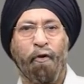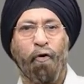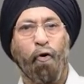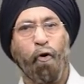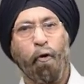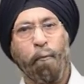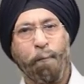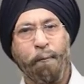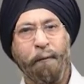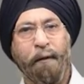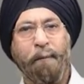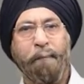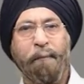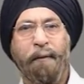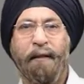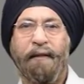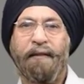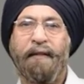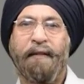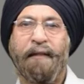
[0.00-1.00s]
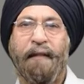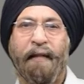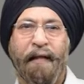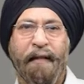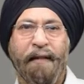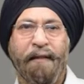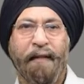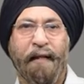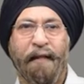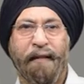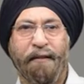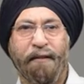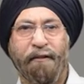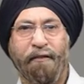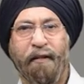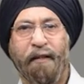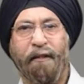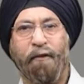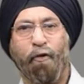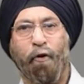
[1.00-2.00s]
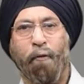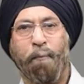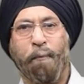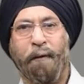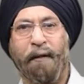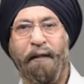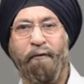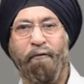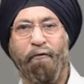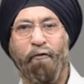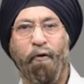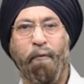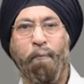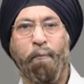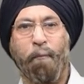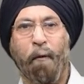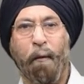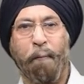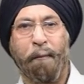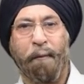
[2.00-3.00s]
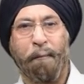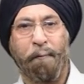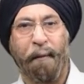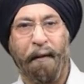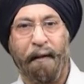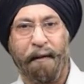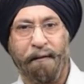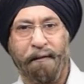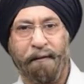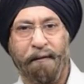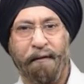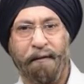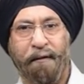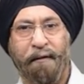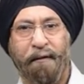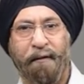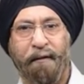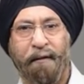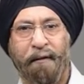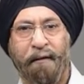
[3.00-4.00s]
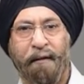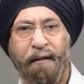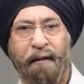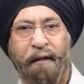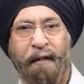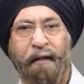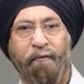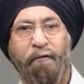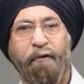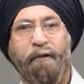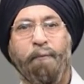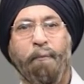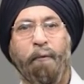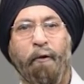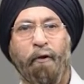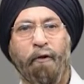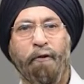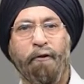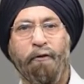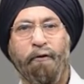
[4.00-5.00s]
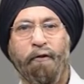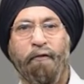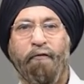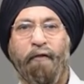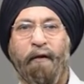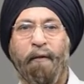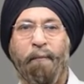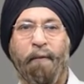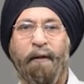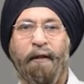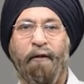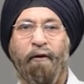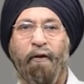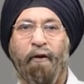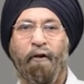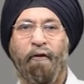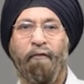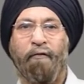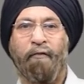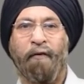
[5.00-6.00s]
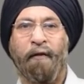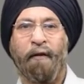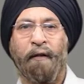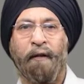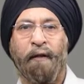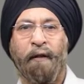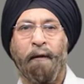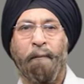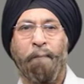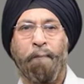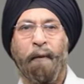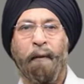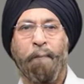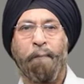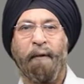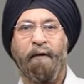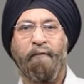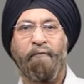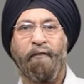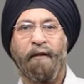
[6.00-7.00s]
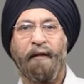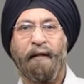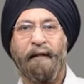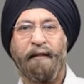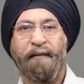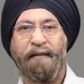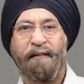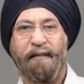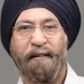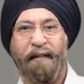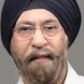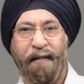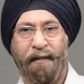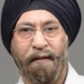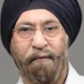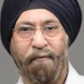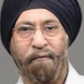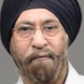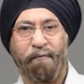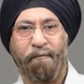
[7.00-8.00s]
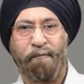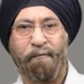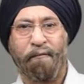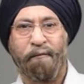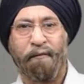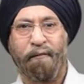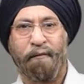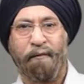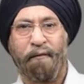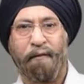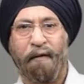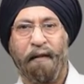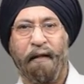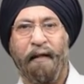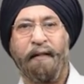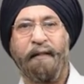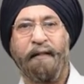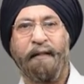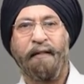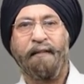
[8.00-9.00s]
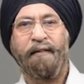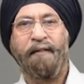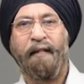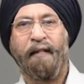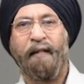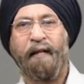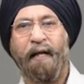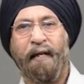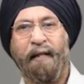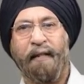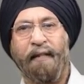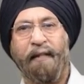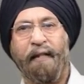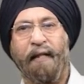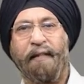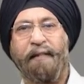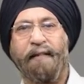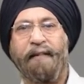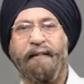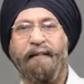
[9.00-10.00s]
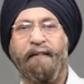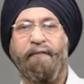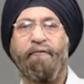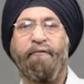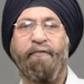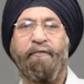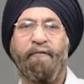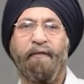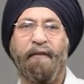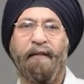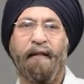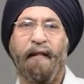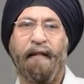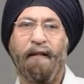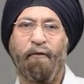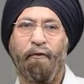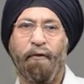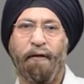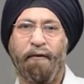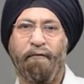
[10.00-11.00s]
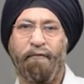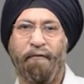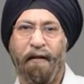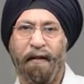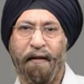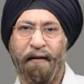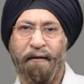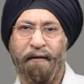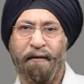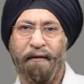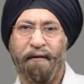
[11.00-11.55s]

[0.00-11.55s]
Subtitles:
Opium is a direct extract obtained from poppy plant, which belongs to the family of Papaveraceae and is a highly addictive narcotic drug.